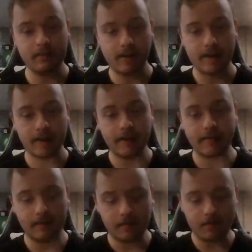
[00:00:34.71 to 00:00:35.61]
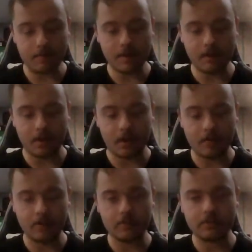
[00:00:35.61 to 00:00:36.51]
Like, it's a little bit
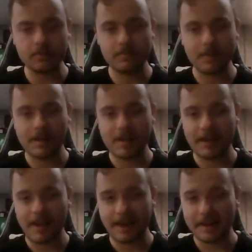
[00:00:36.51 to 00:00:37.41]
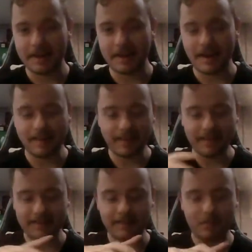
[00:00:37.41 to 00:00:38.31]
longer, and I think
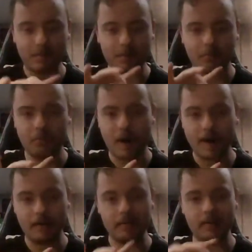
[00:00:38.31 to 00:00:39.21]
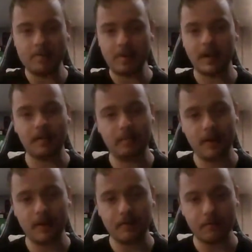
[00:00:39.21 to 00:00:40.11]
it's a little bit wider than the
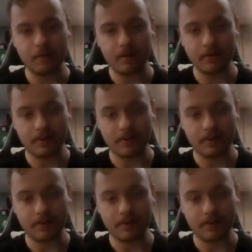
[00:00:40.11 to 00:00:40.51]
PSP ever was.